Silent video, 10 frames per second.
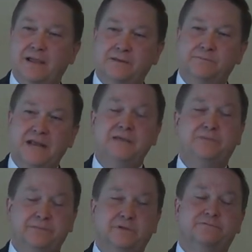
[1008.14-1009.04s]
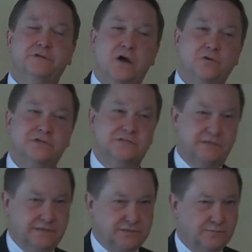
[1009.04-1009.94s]
many people have
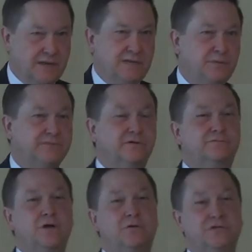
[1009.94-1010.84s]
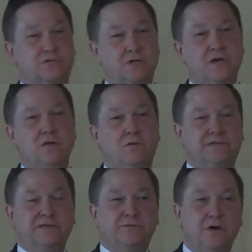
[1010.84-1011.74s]
noticed this. Many people have noticed,
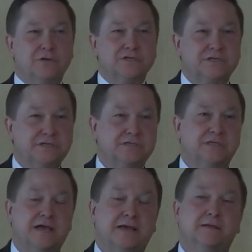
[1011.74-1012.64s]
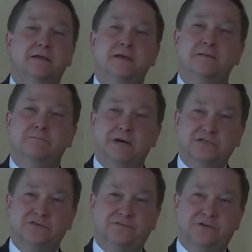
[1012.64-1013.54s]
what they've noticed is that
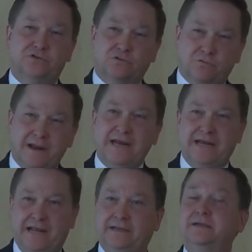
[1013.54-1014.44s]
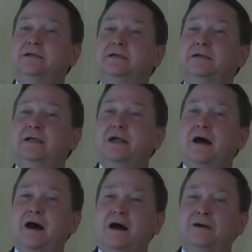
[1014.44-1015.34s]
much of the training
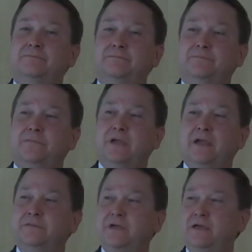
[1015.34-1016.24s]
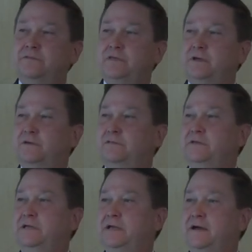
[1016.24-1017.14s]
and
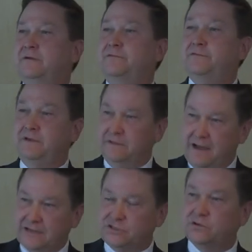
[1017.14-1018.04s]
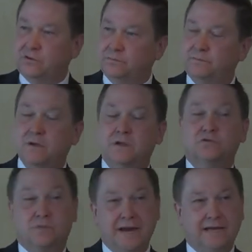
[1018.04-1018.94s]
the theological
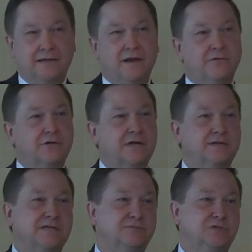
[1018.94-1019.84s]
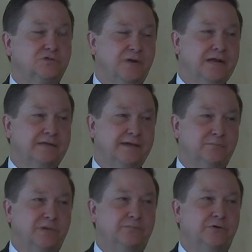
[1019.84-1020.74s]
training and other types of training
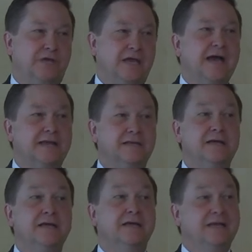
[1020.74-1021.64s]
that people get